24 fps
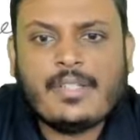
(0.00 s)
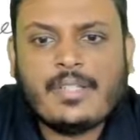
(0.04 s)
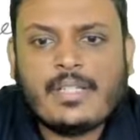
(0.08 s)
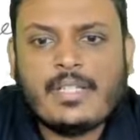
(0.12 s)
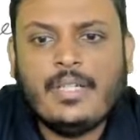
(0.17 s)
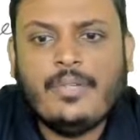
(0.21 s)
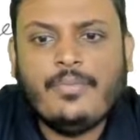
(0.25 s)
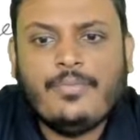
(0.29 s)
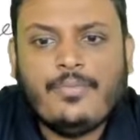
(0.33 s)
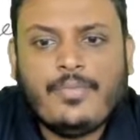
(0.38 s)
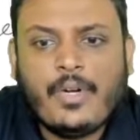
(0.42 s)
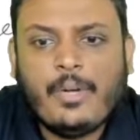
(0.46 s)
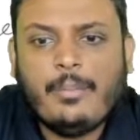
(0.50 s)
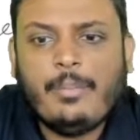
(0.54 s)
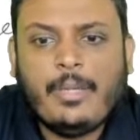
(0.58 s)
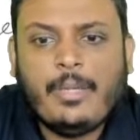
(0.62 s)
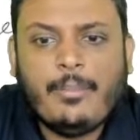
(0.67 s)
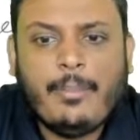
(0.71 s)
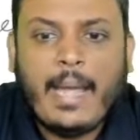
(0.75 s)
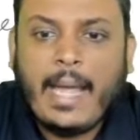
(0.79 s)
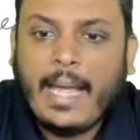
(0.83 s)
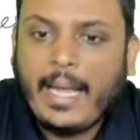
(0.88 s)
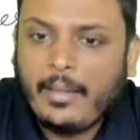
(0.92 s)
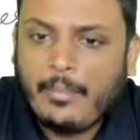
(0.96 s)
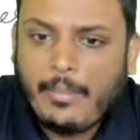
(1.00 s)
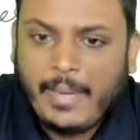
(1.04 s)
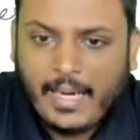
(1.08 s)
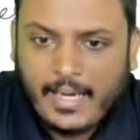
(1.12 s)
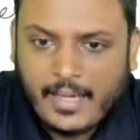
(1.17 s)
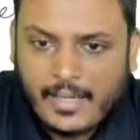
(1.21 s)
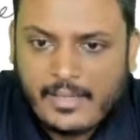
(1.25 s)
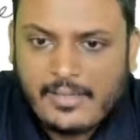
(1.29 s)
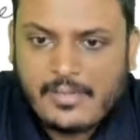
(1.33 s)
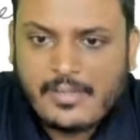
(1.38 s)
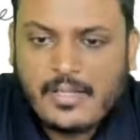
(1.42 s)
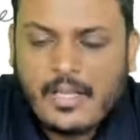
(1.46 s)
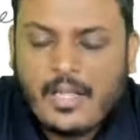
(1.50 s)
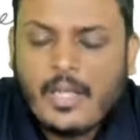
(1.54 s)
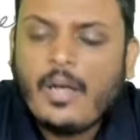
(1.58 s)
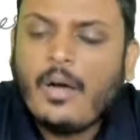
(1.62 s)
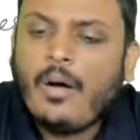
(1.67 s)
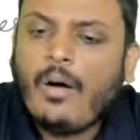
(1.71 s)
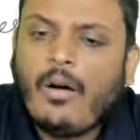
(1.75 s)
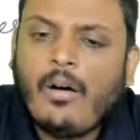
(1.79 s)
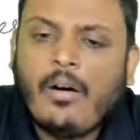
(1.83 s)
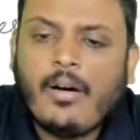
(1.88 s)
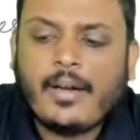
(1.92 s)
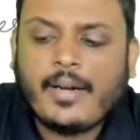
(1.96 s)
confirming bank balance
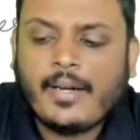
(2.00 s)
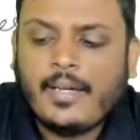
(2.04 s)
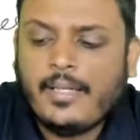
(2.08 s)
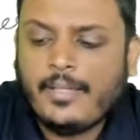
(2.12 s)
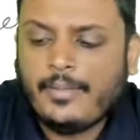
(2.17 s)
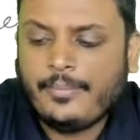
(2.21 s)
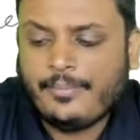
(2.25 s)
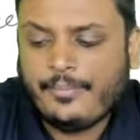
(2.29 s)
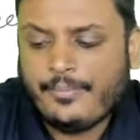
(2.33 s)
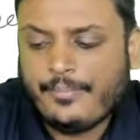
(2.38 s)
orally